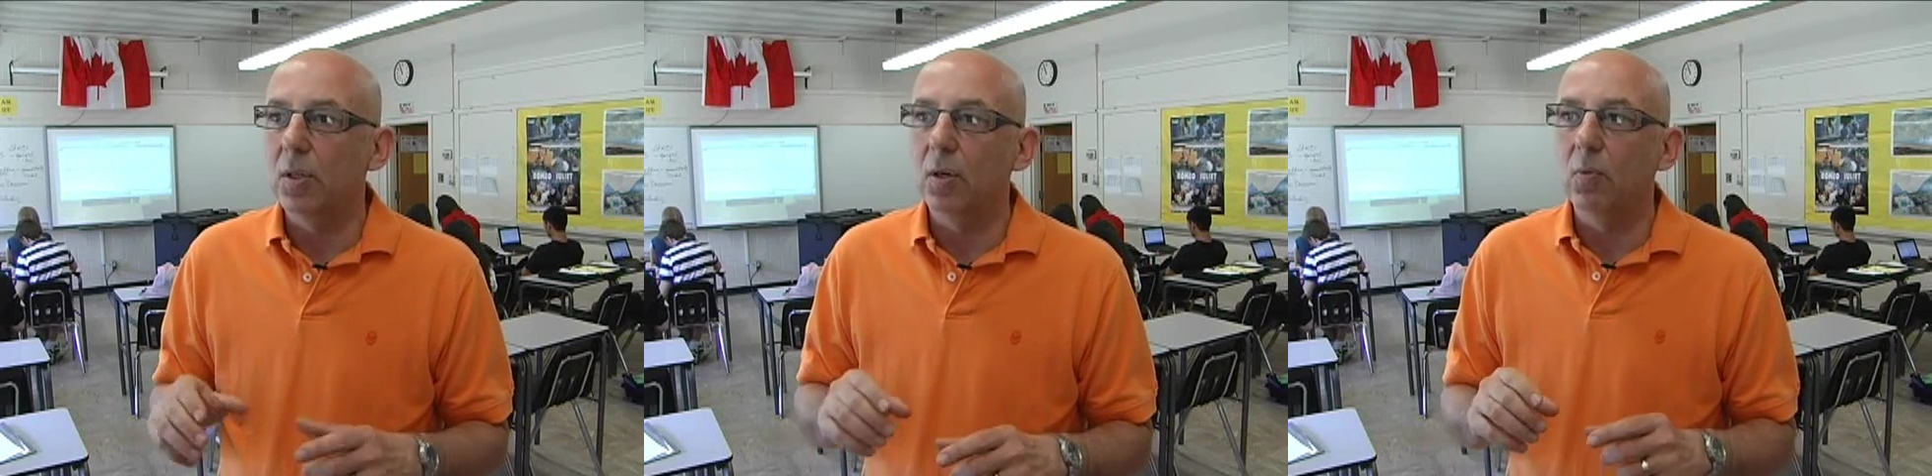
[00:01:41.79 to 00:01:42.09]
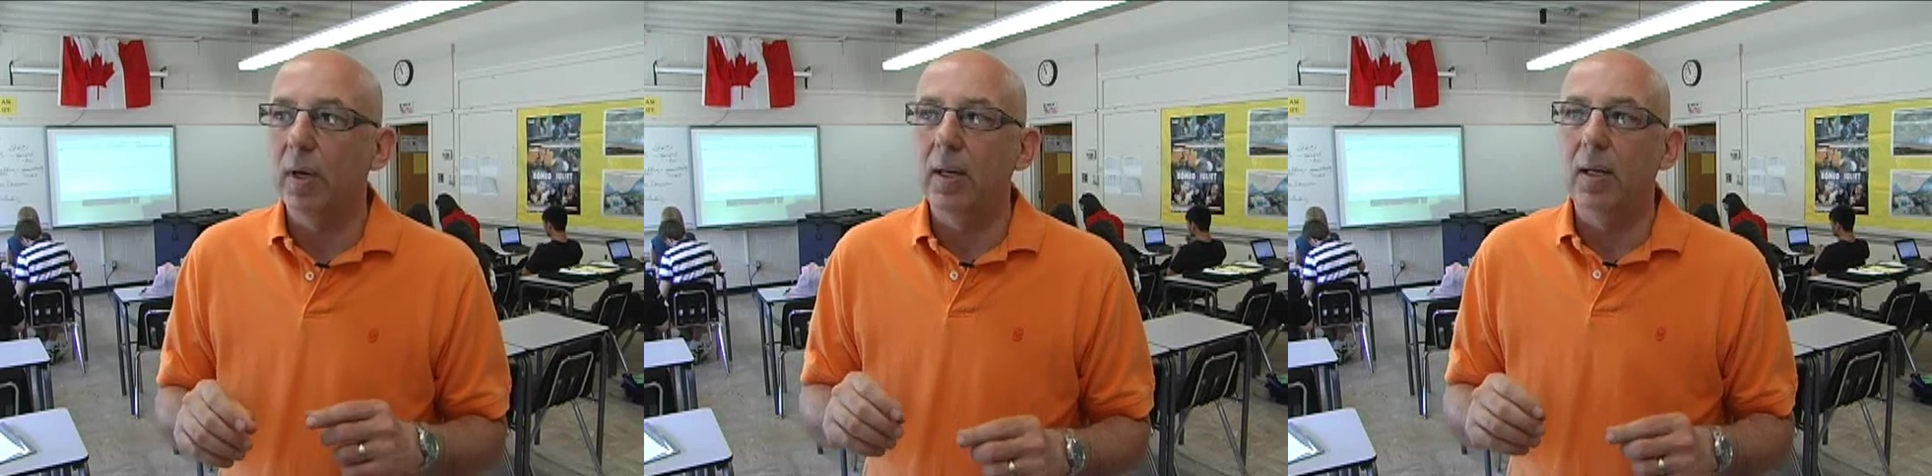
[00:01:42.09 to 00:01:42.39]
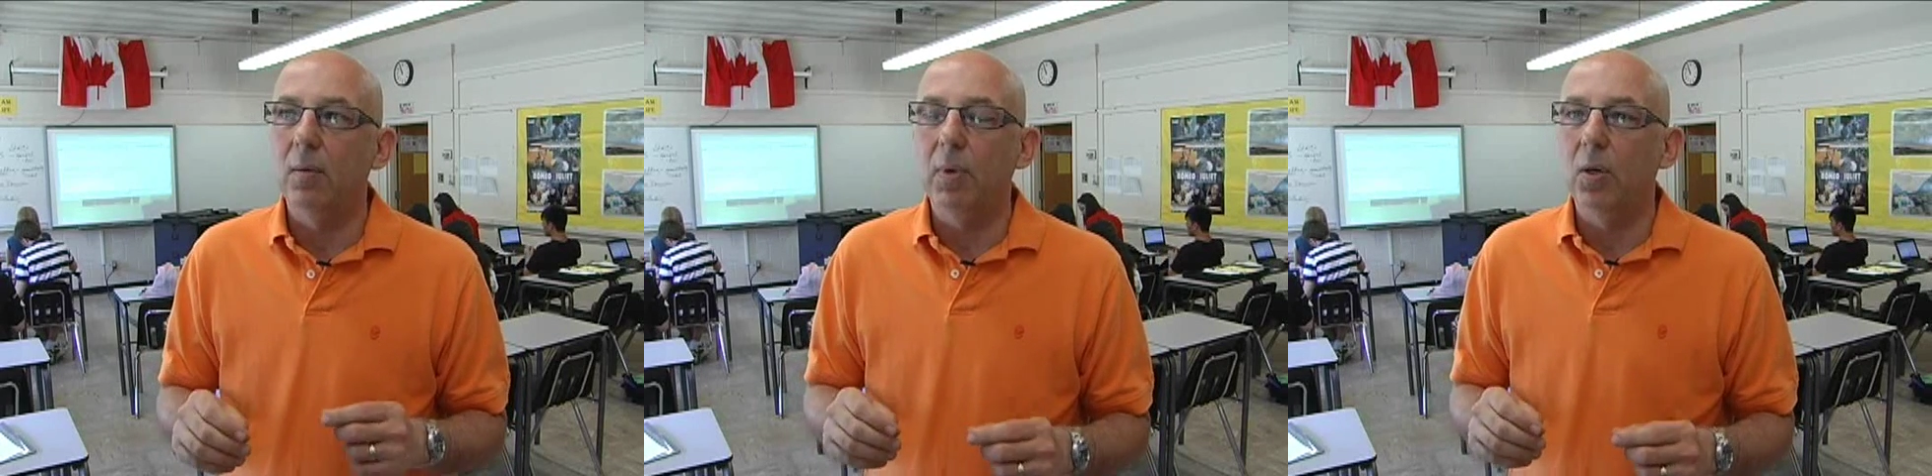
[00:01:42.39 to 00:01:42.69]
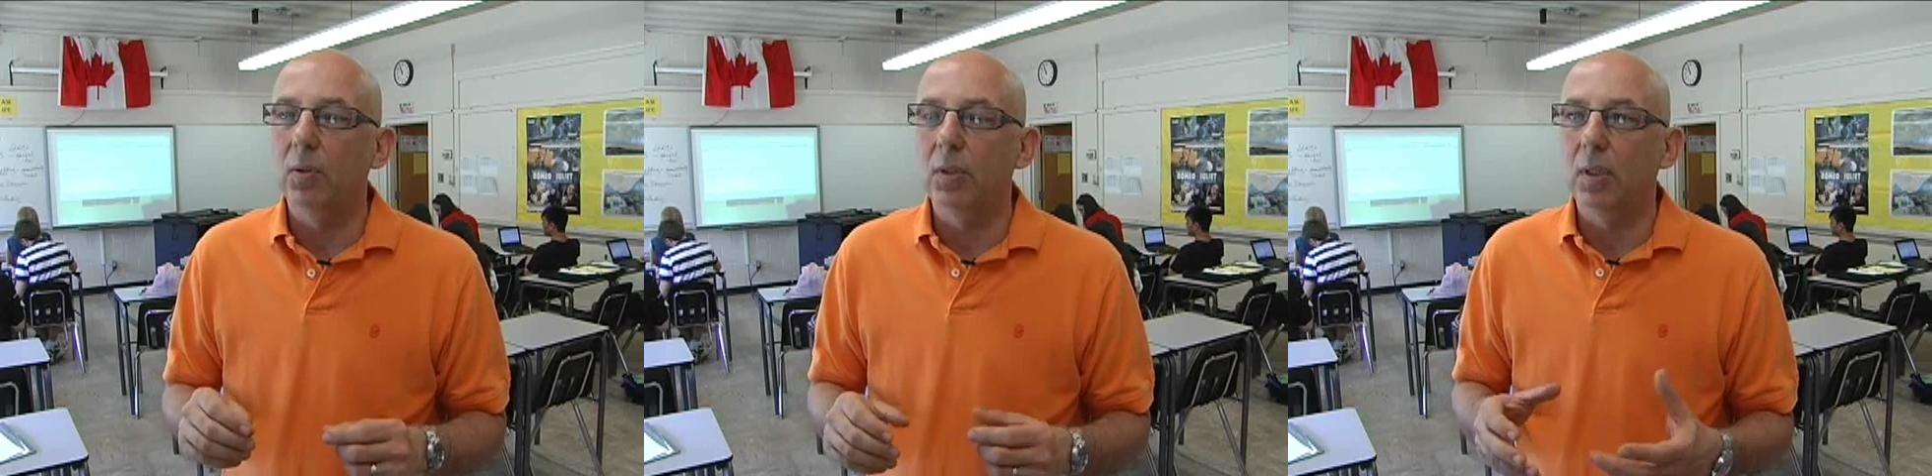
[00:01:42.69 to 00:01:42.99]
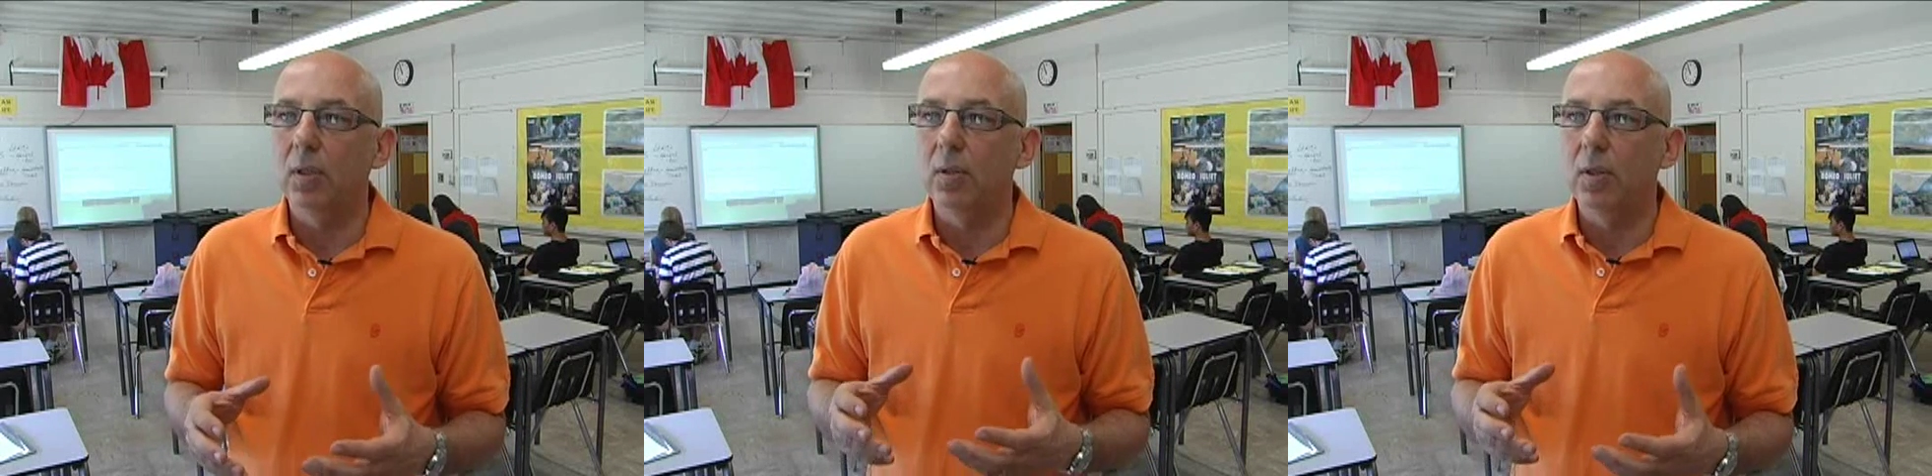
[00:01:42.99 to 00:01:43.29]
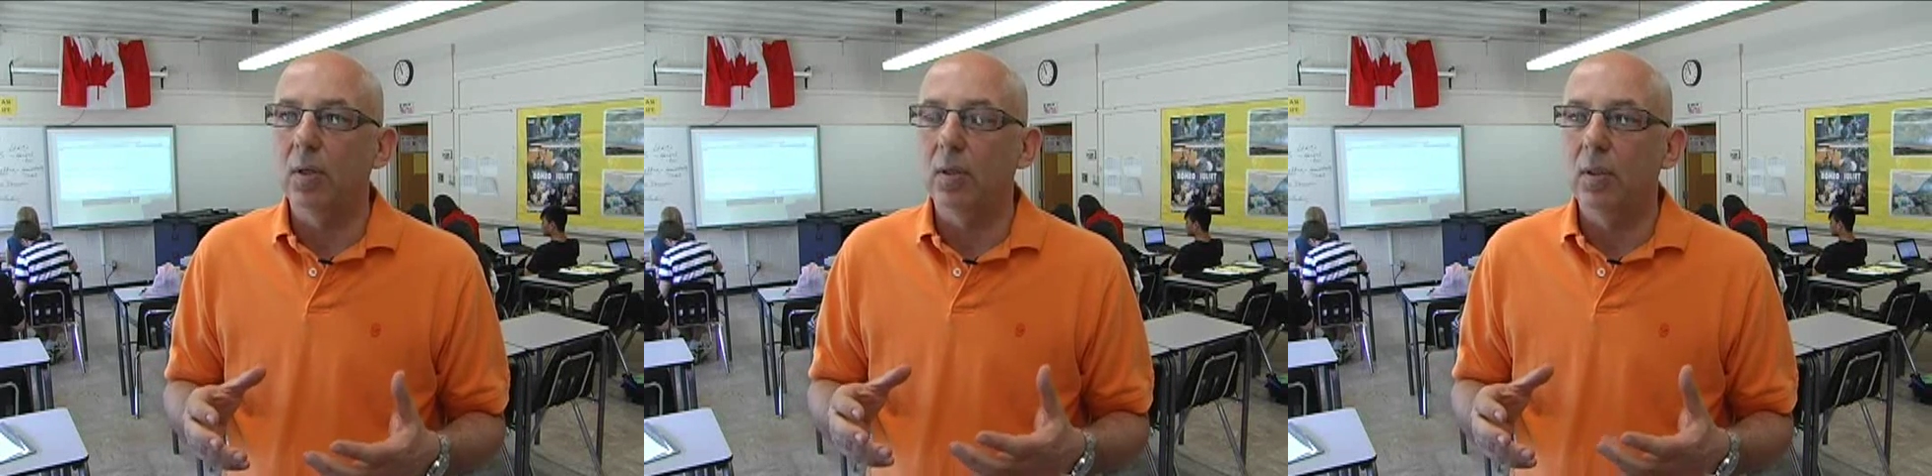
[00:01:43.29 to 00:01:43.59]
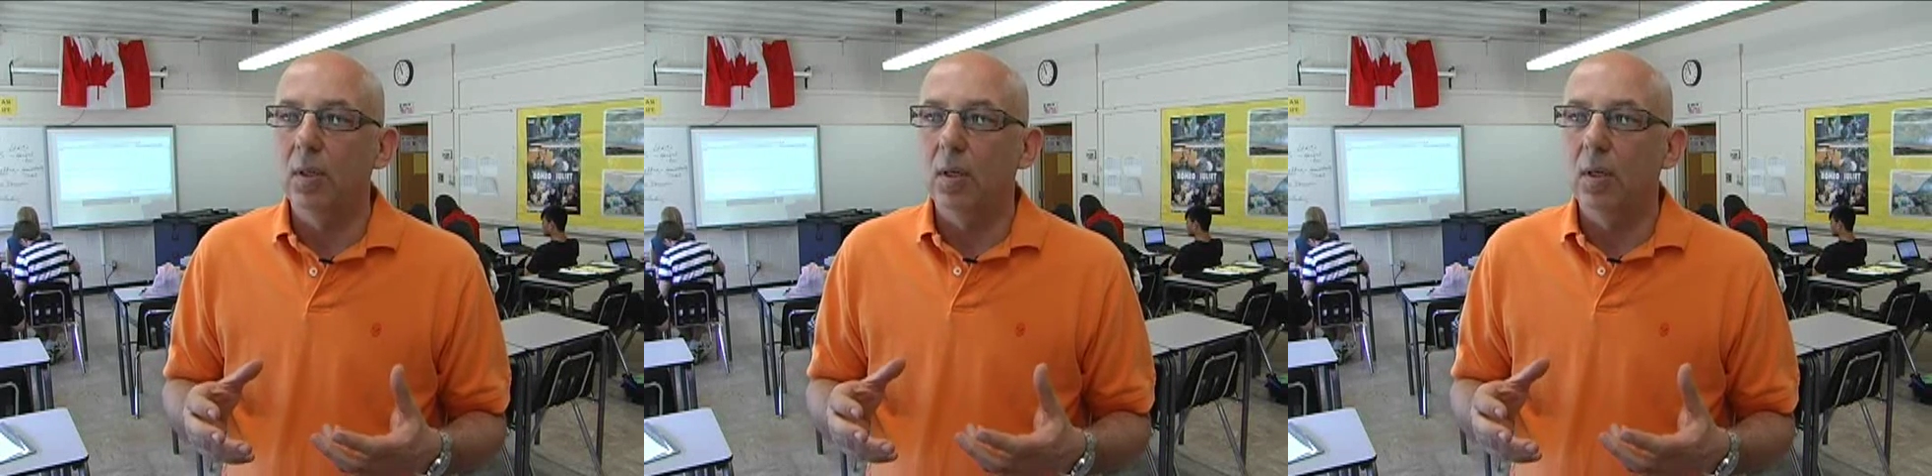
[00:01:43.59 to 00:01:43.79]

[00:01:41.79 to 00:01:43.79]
they're writing about uh, their